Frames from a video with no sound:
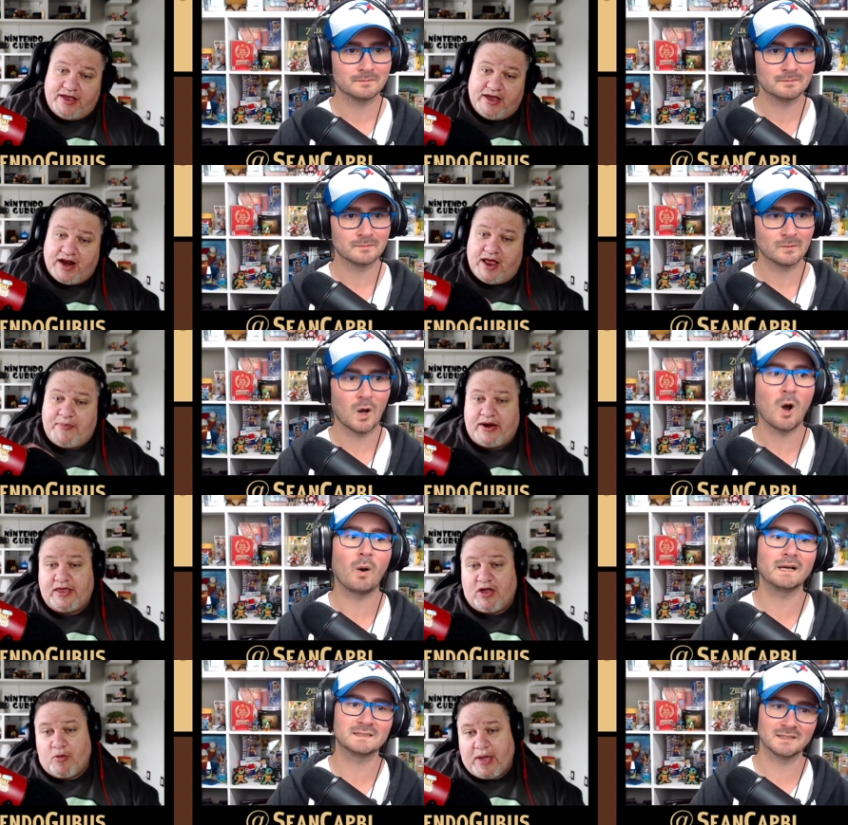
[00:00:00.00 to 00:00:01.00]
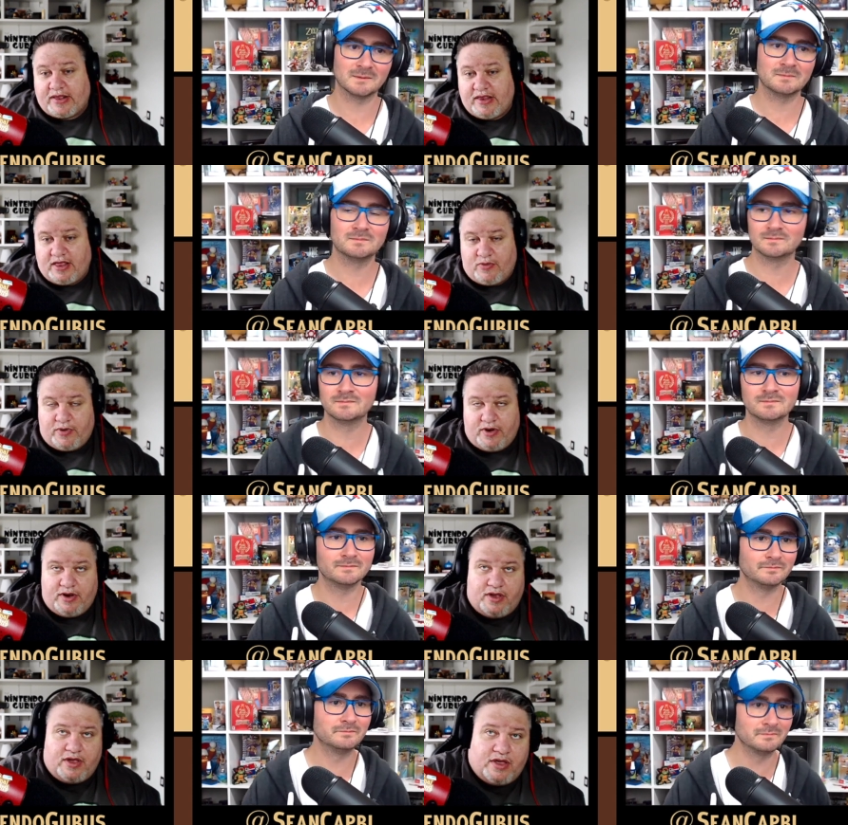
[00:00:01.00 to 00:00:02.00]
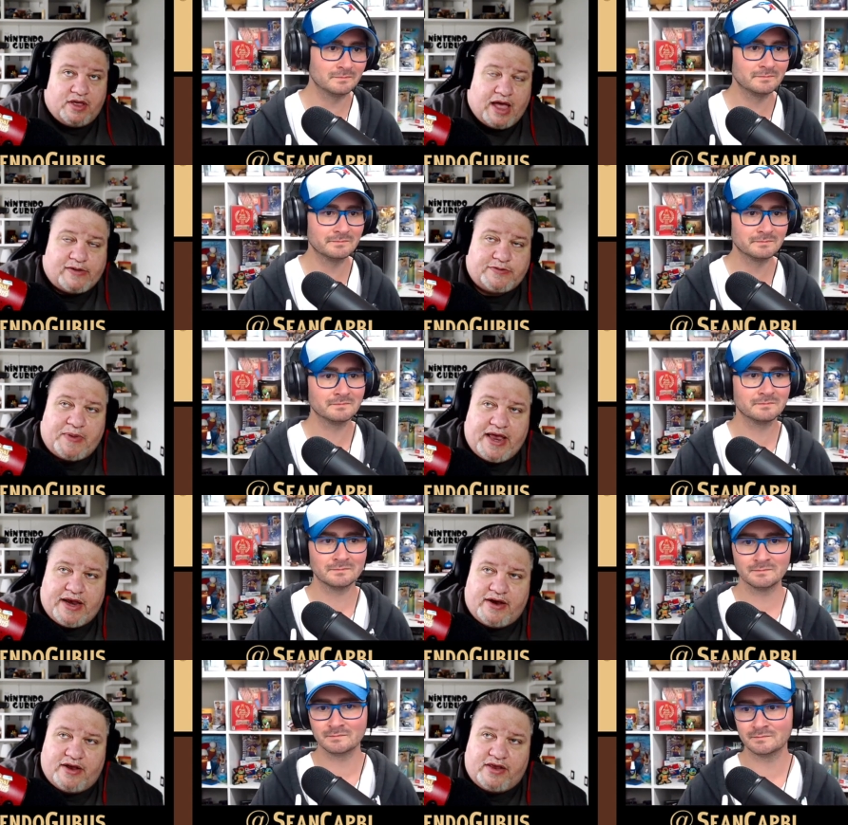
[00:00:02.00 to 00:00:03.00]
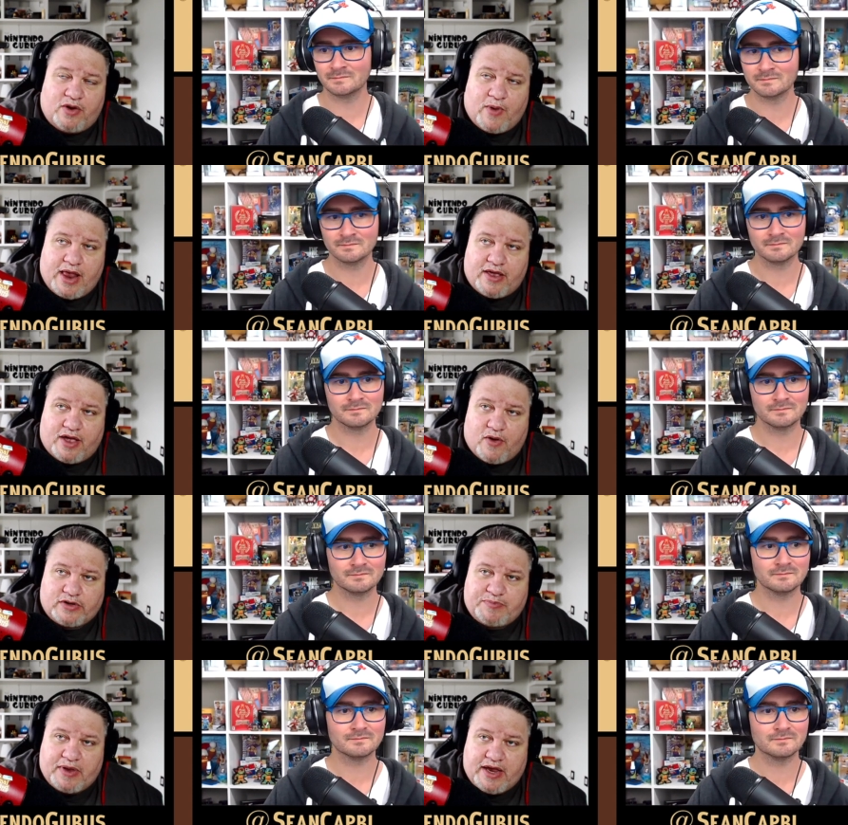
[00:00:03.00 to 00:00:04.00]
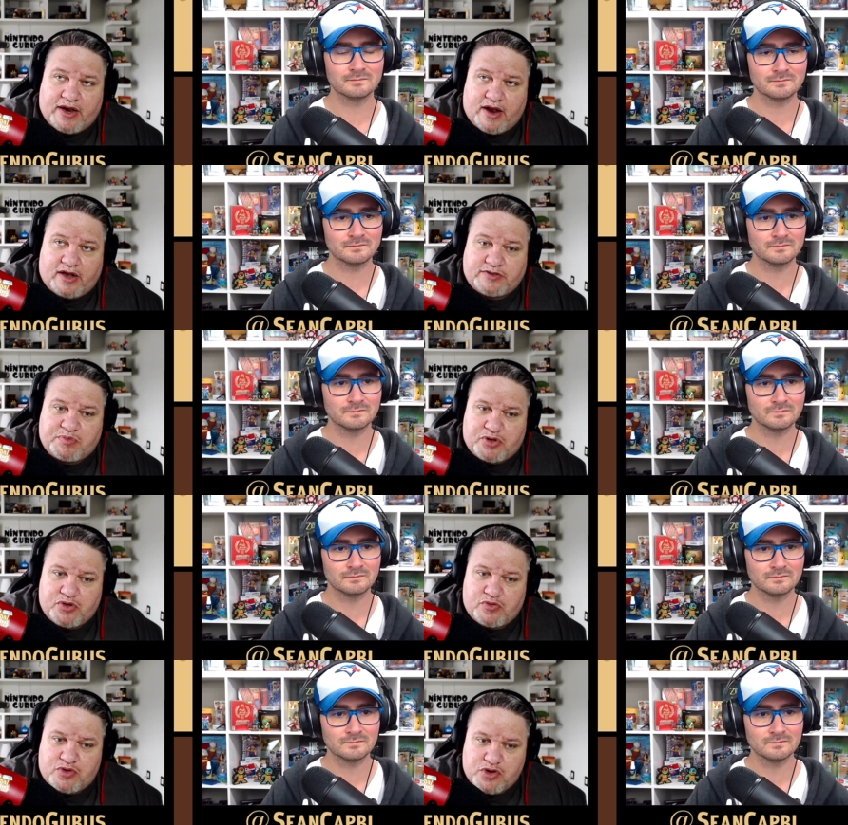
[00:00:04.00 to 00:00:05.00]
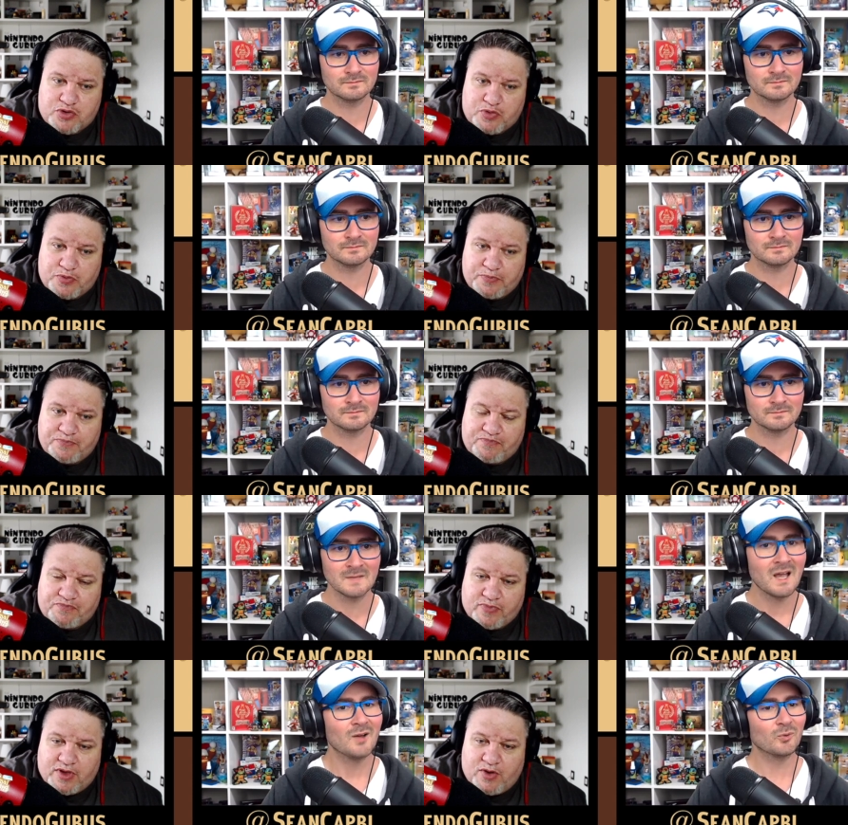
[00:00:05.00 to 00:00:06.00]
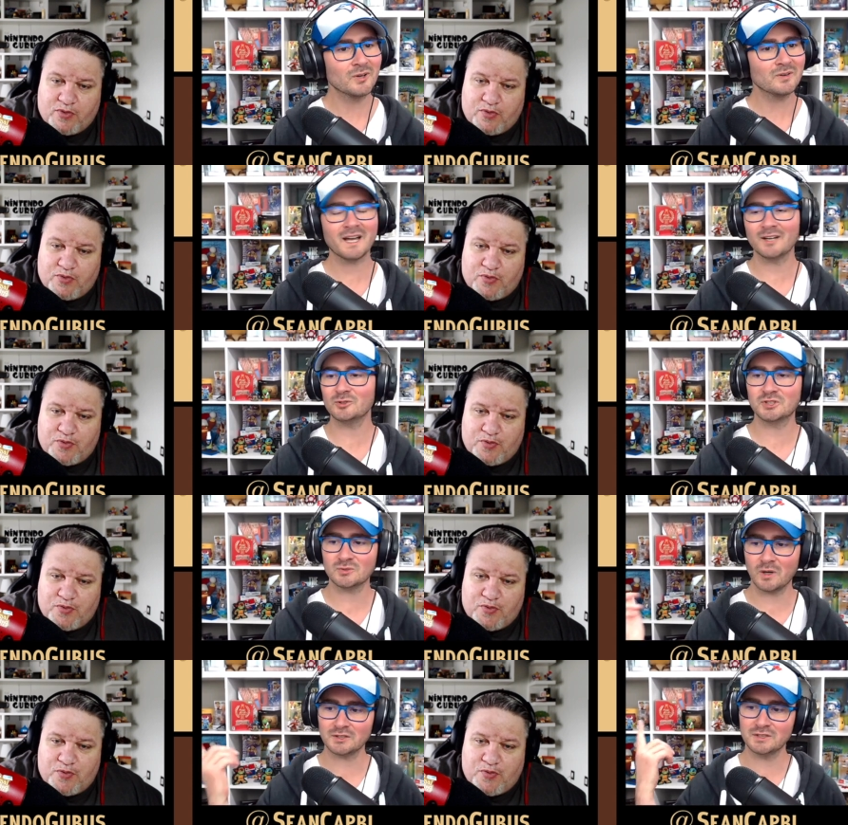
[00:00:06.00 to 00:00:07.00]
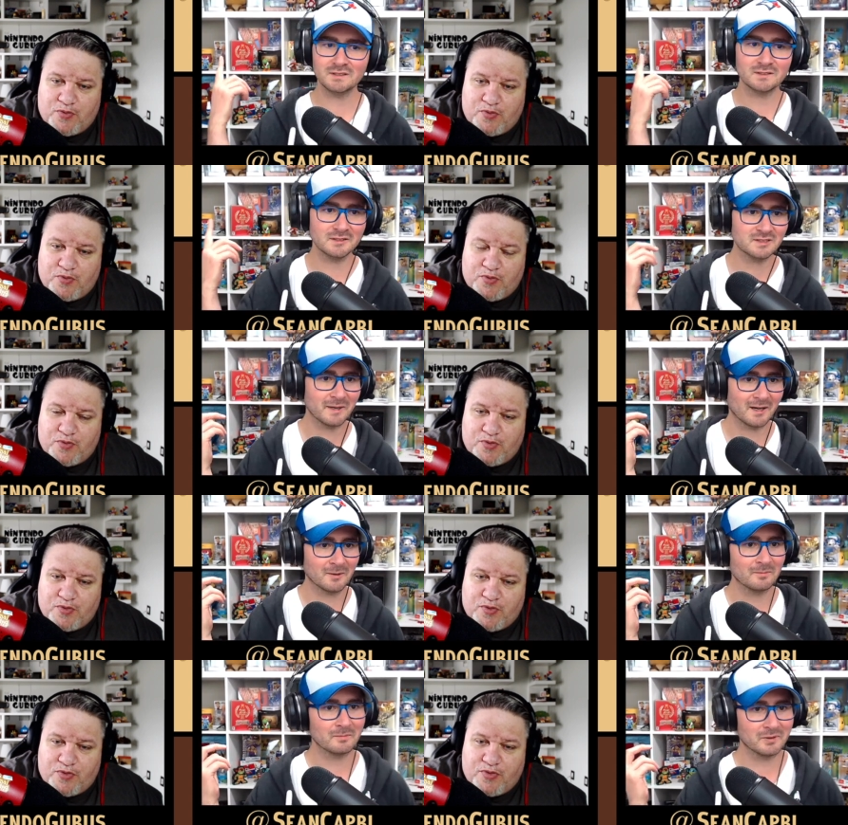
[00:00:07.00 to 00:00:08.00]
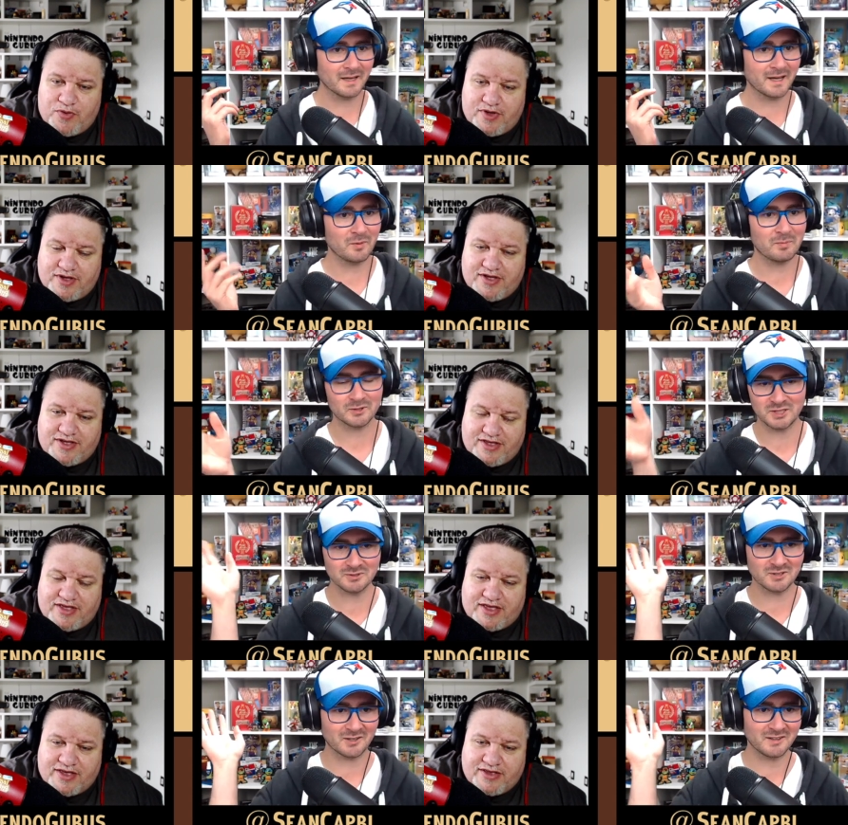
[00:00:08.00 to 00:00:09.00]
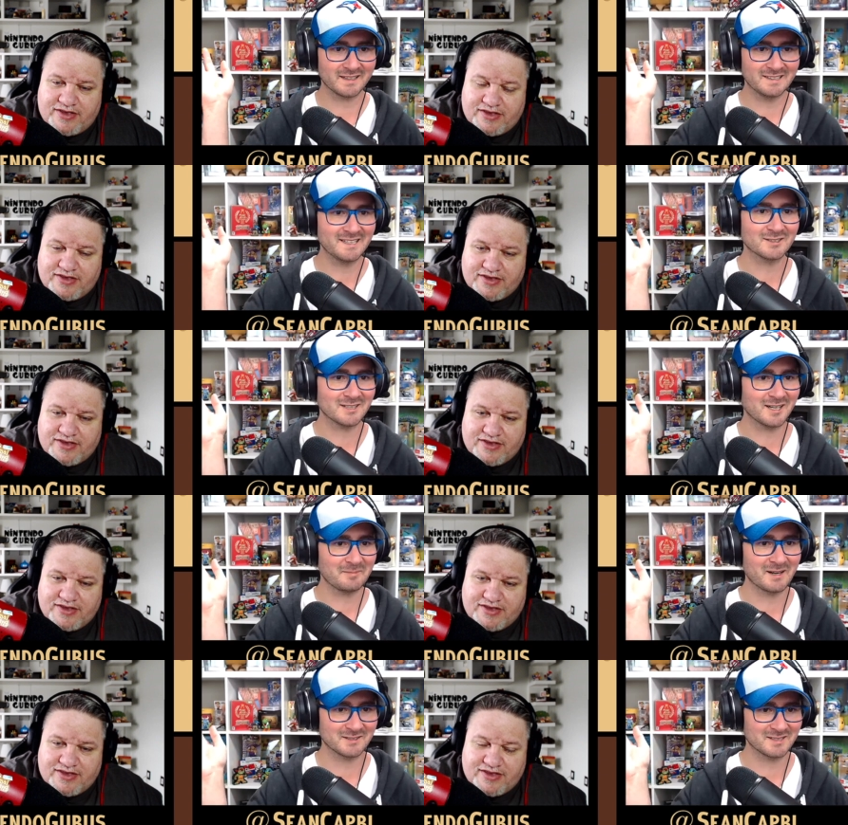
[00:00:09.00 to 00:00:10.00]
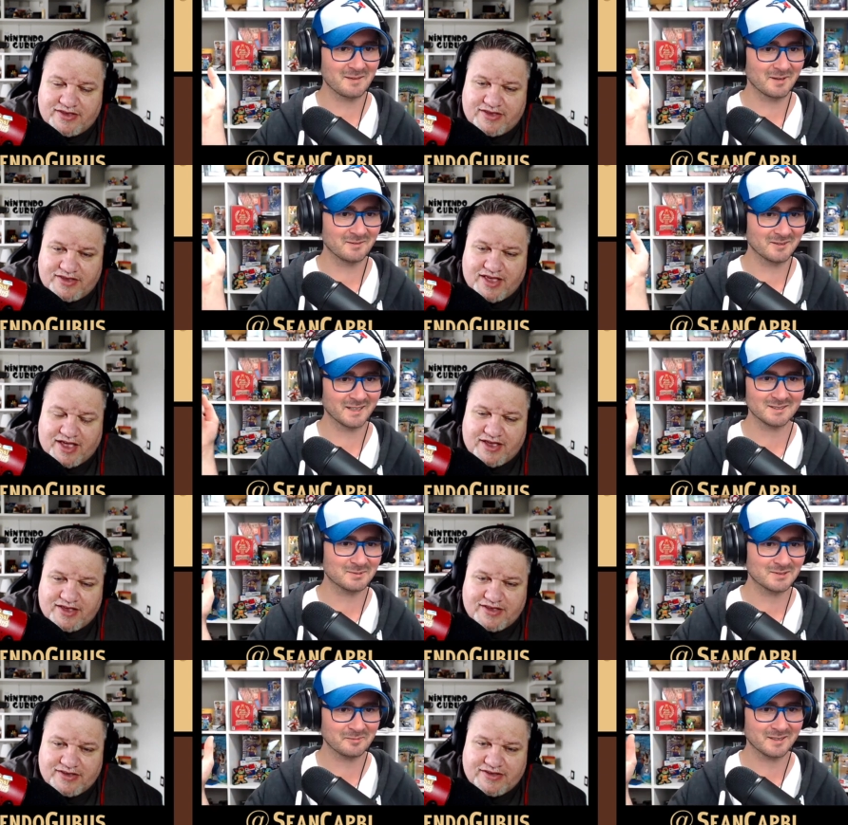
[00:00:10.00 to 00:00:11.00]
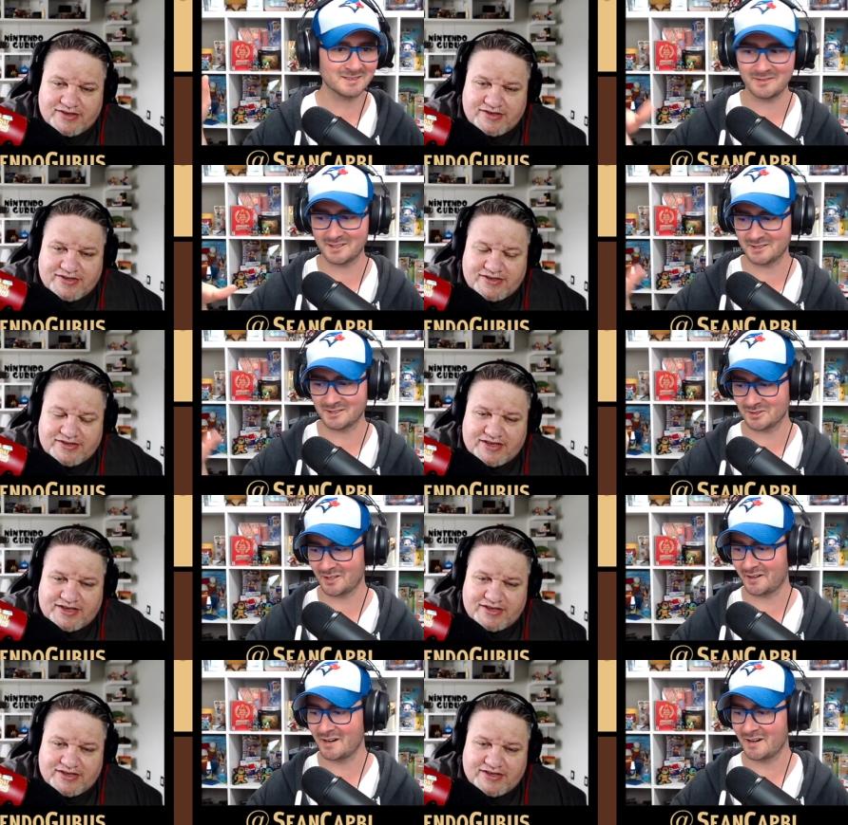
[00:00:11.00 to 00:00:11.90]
Speaker 1: and I barely oh, go I back see. to the other one. Mm-hmm. I was playing a little while ago. I was playing uh, Splatoon two
Speaker 2: we were, I was just watching Lizabelle play. We put she was our like dinner time entertainment. Yeah. Like let's put some on TV, and she was on there.